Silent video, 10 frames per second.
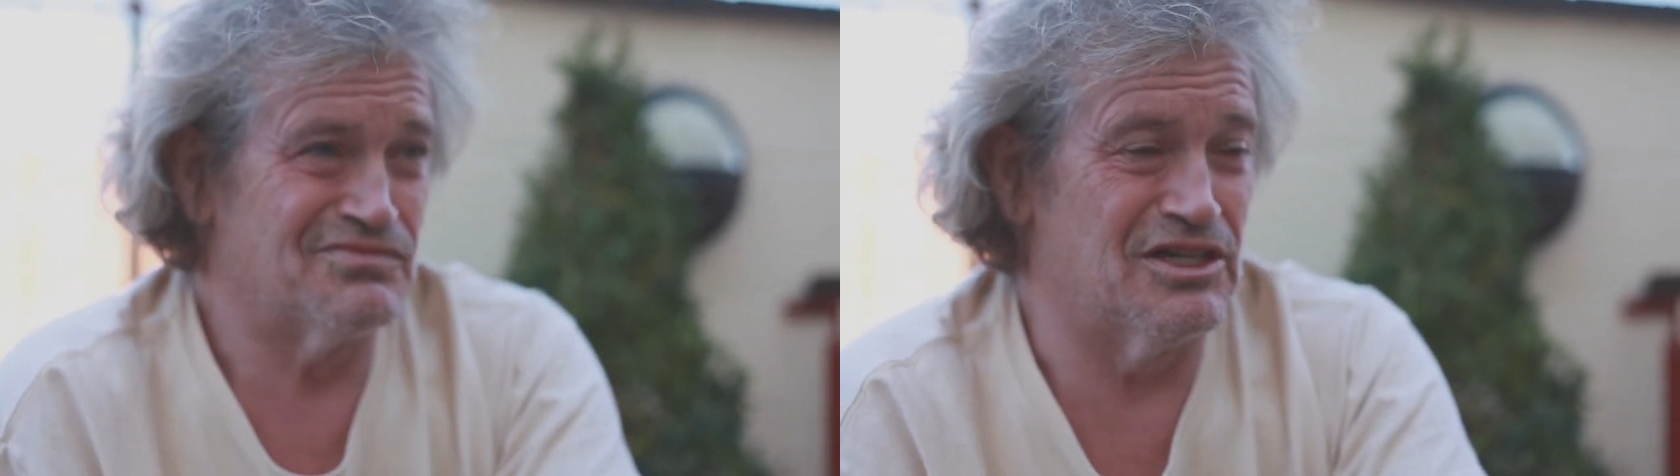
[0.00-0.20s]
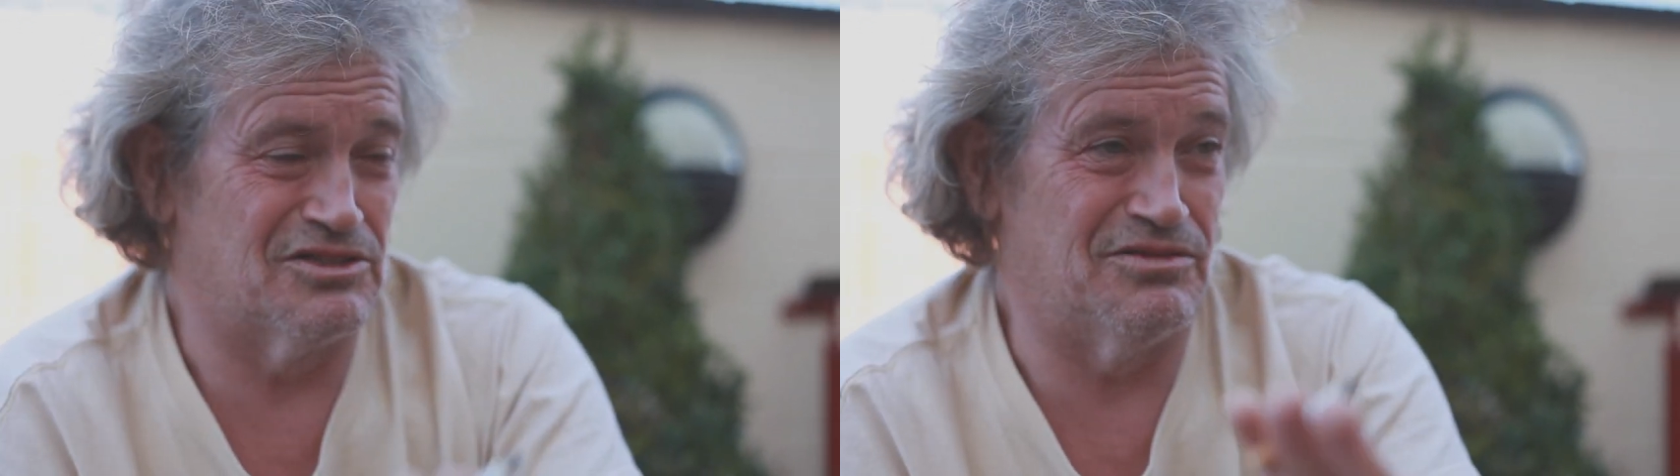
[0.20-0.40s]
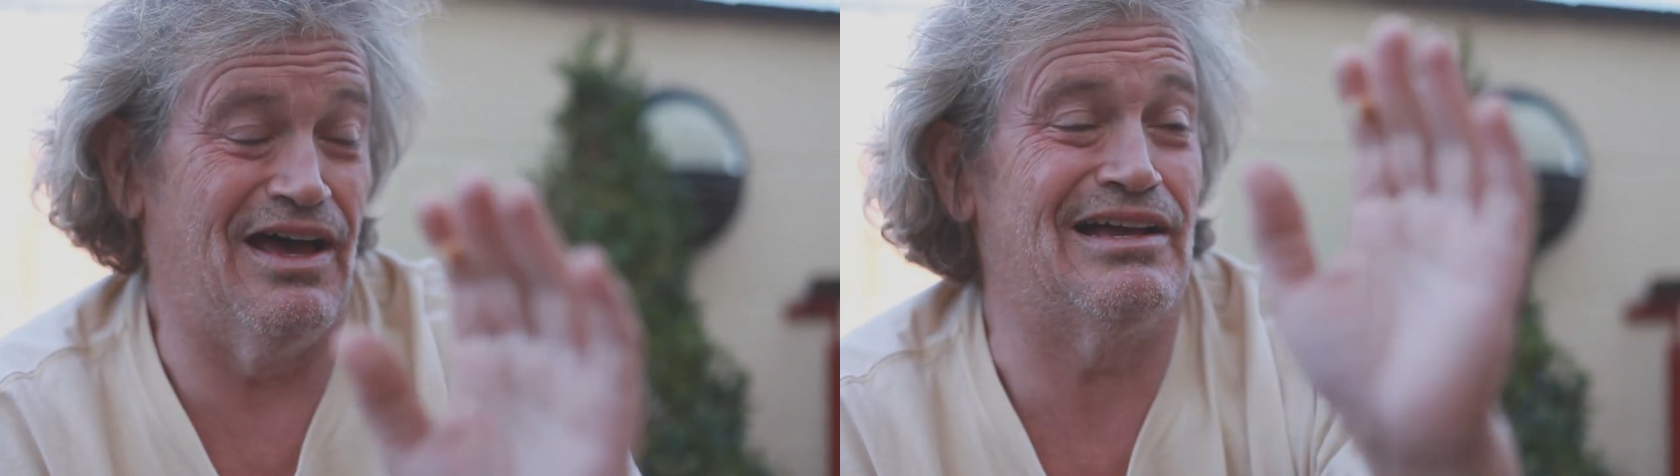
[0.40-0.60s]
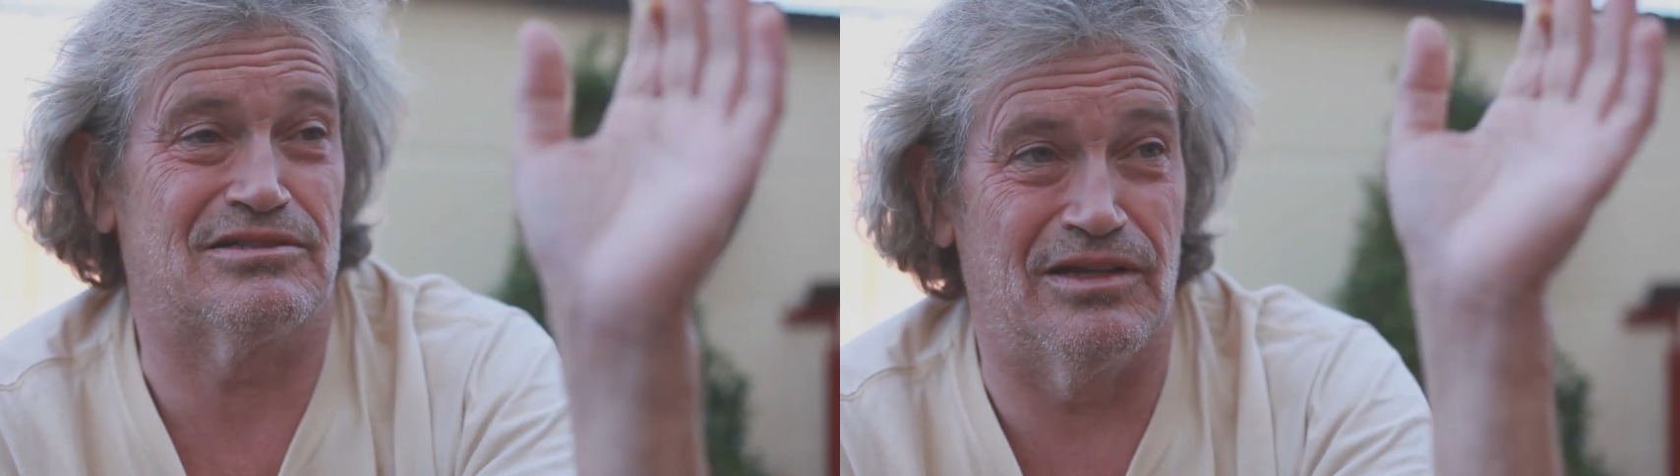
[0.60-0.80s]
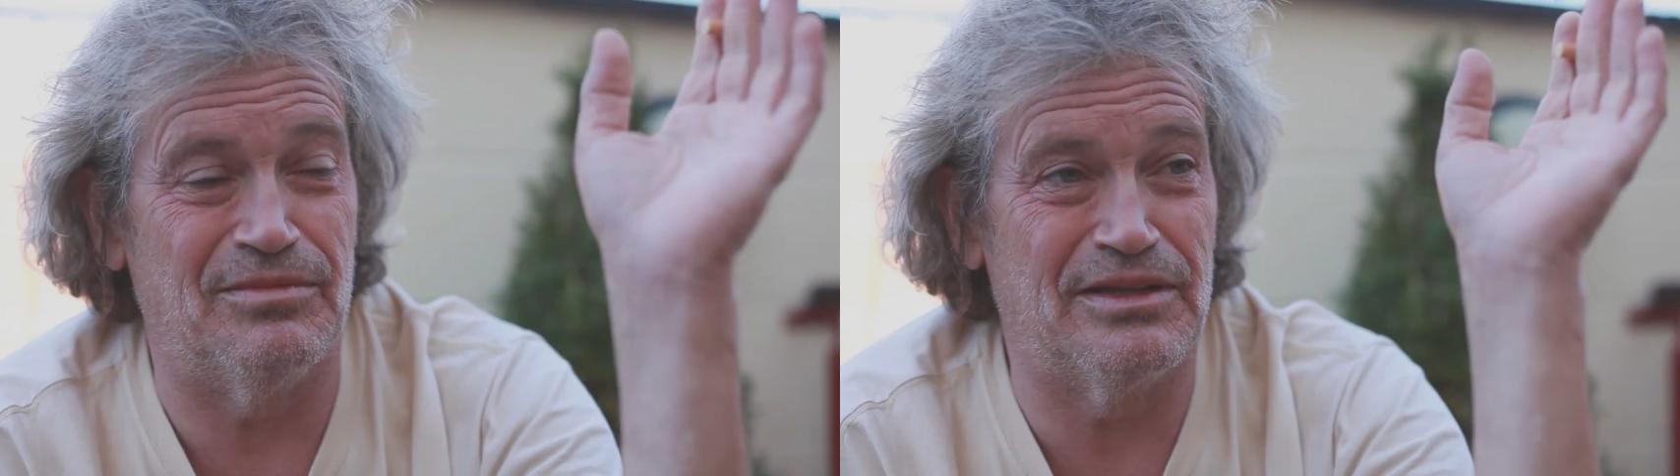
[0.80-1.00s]
it's that's
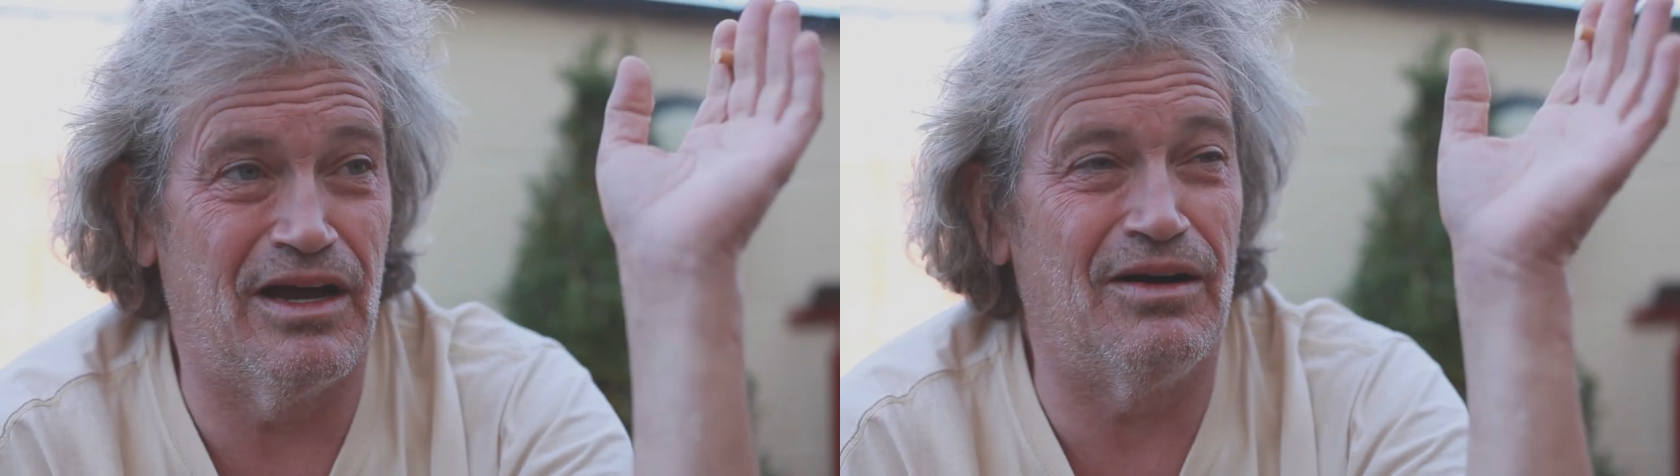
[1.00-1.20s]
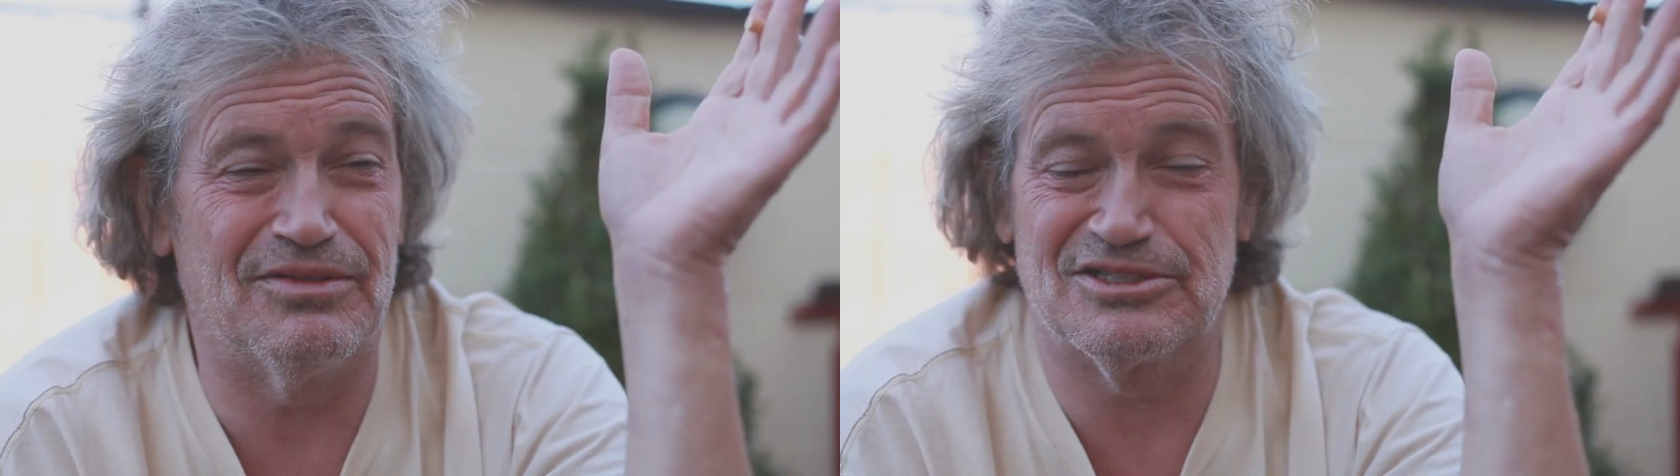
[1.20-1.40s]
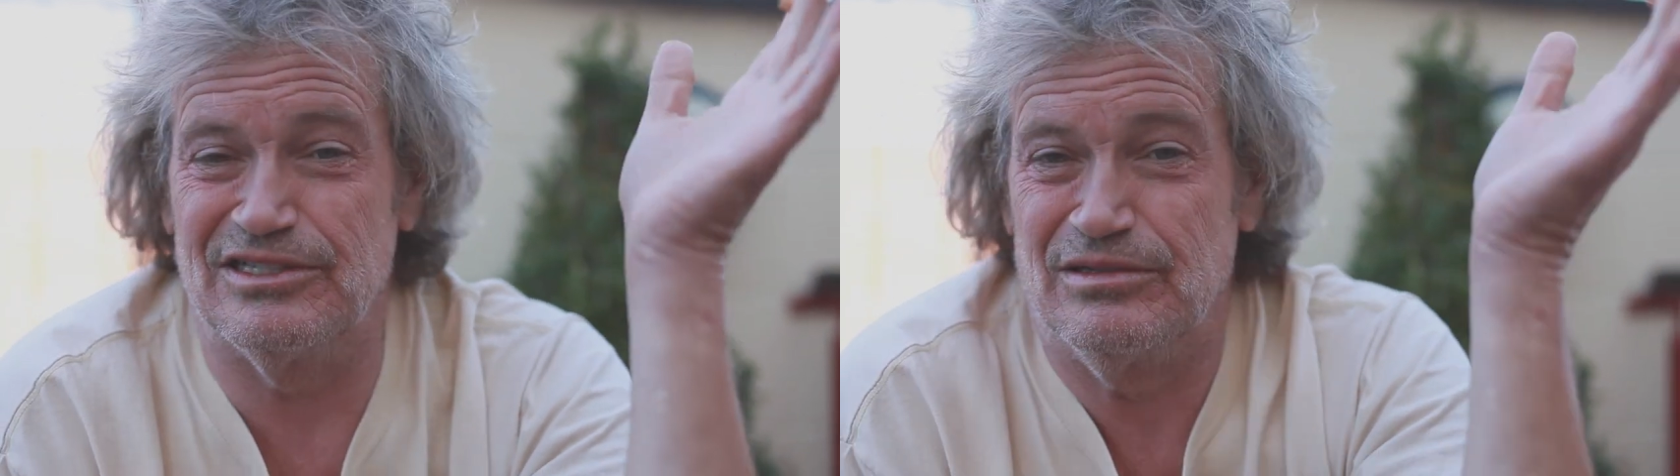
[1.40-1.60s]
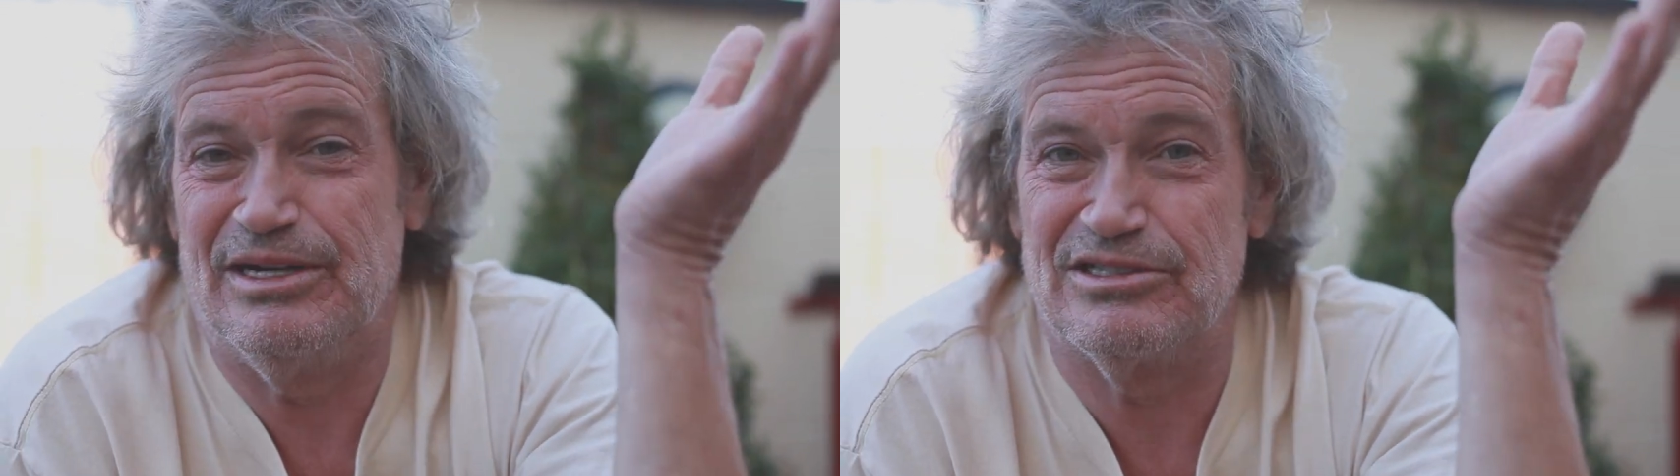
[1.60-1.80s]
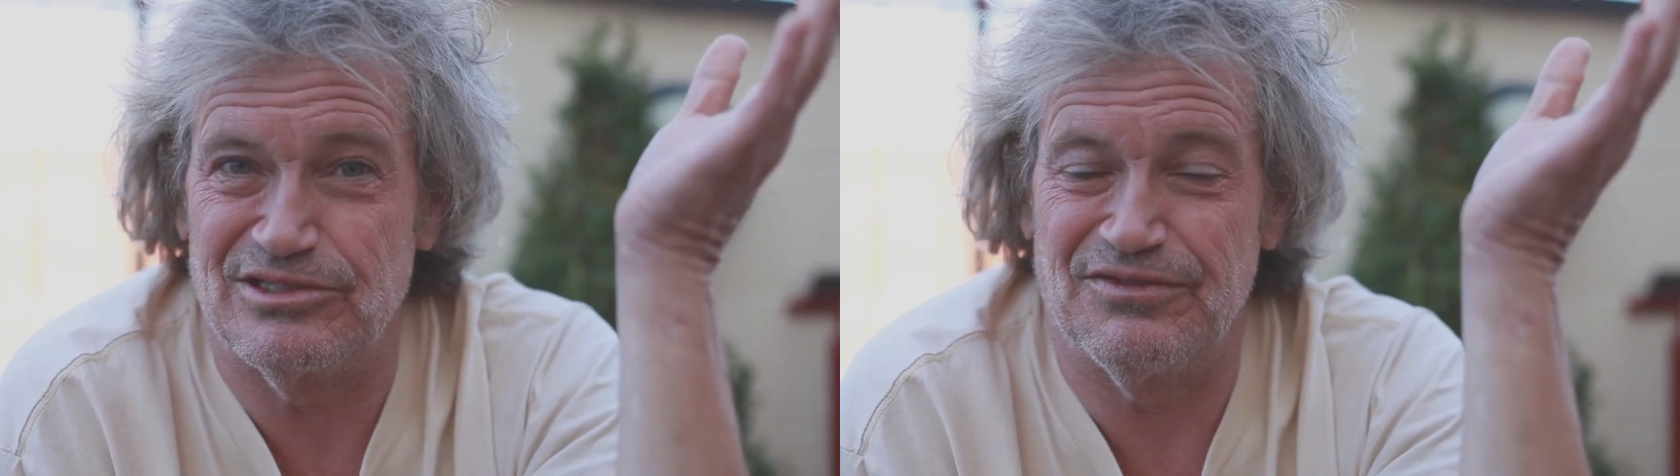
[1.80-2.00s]
I mean obviously the
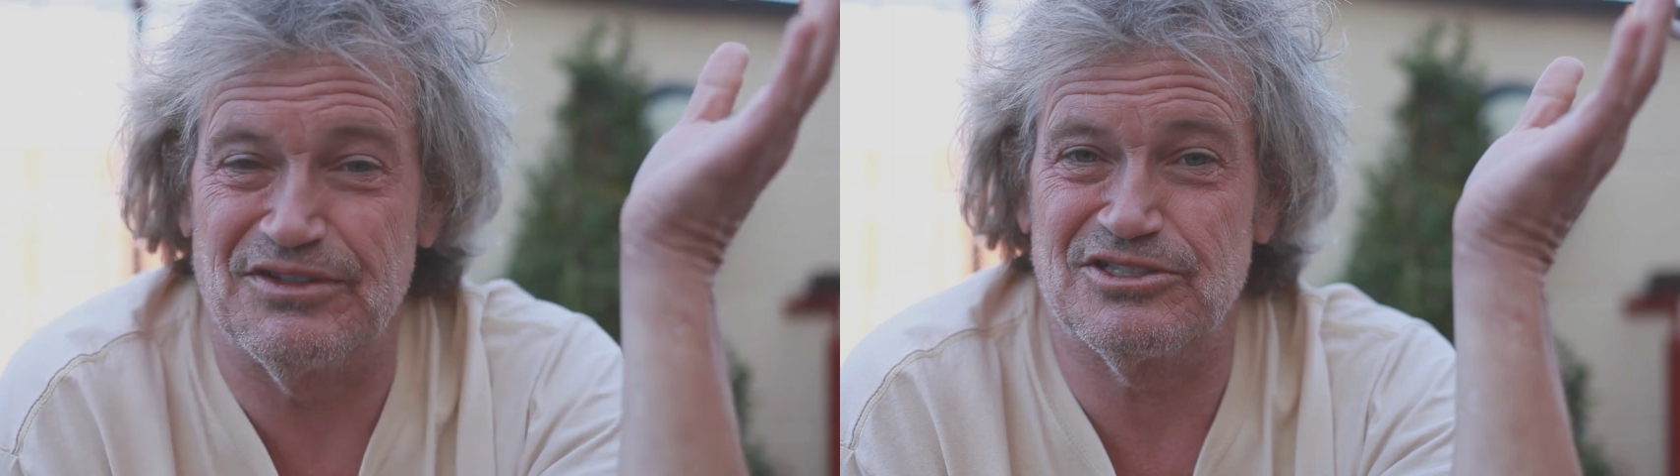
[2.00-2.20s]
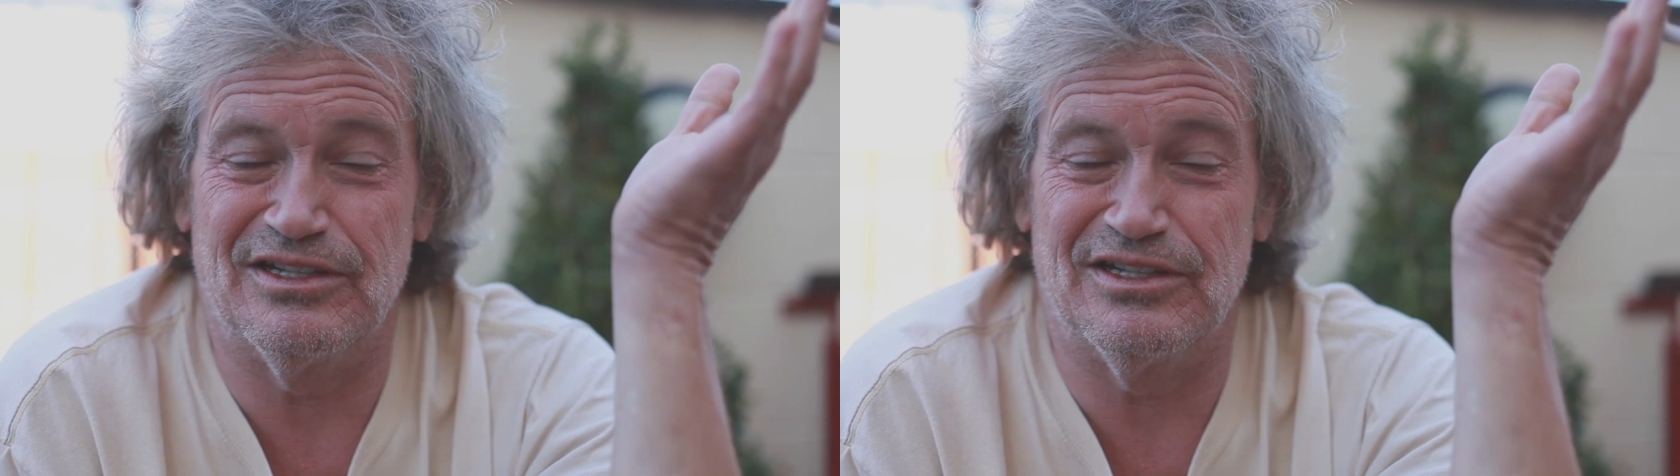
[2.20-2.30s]
major difference.